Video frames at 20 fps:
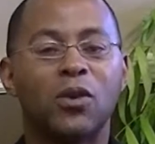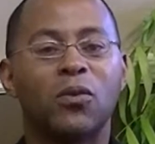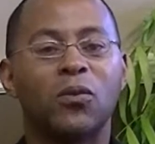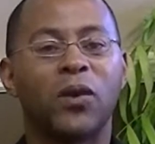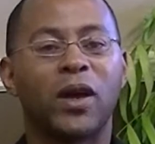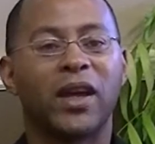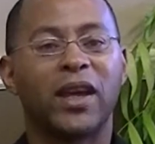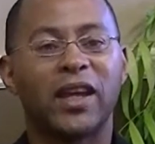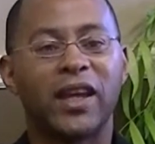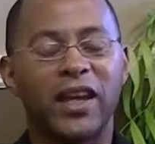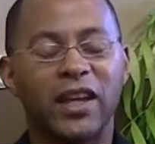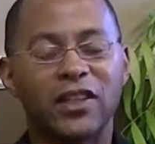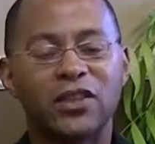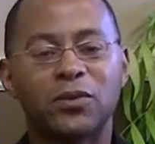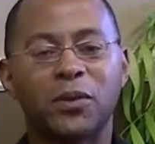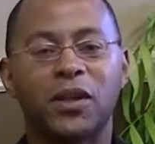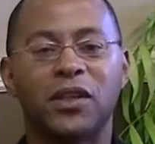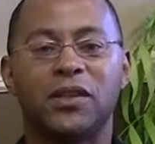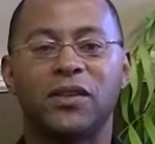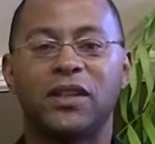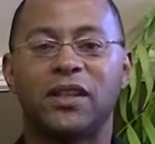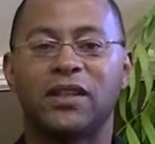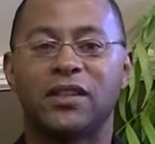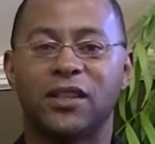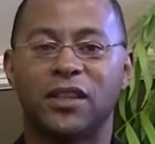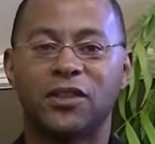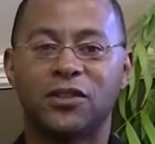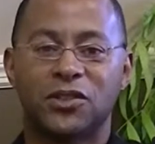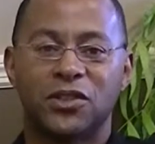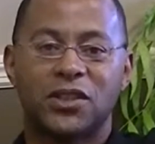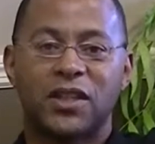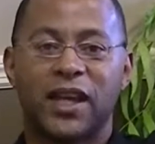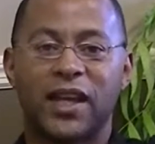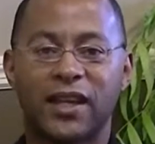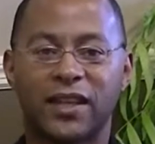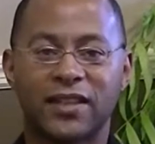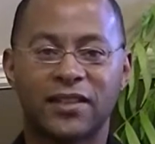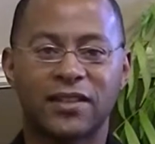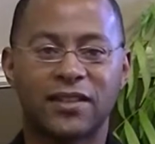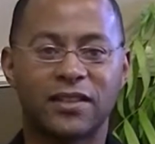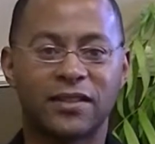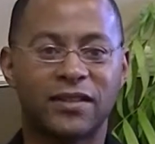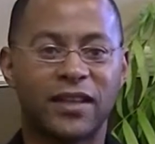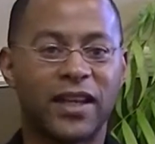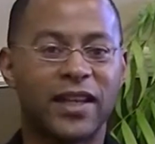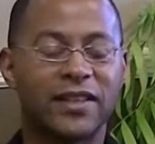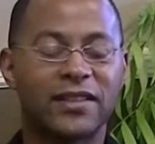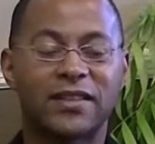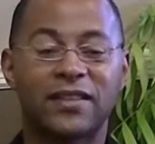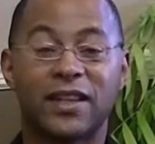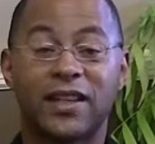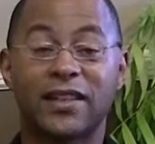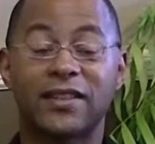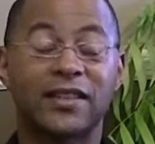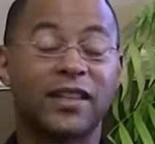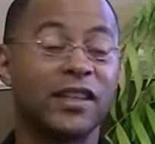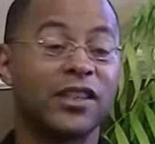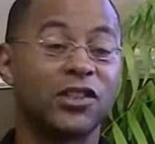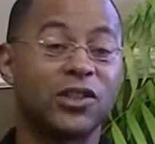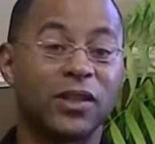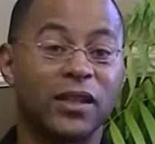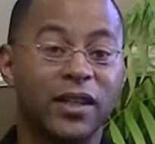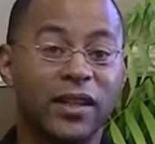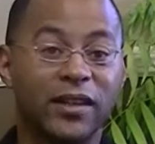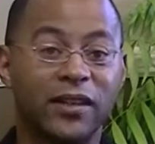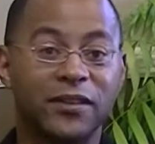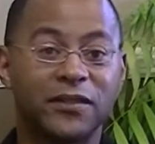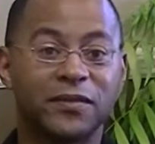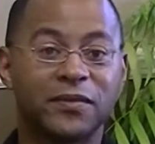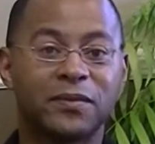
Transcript: Well, here's what you need to understand as an engineer.